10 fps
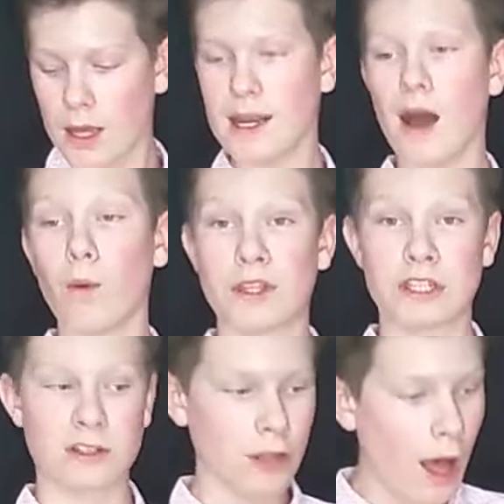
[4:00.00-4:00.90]
Now, with
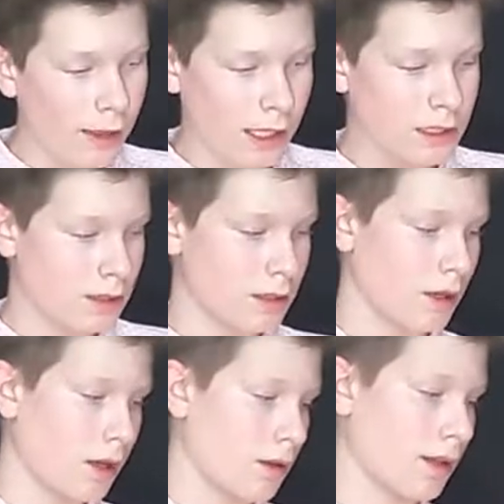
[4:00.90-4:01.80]
solids,
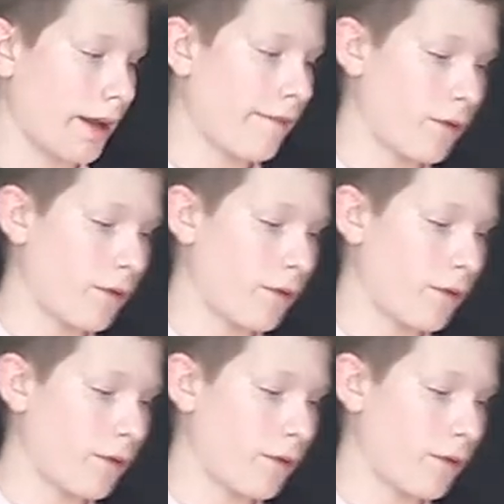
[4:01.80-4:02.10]
like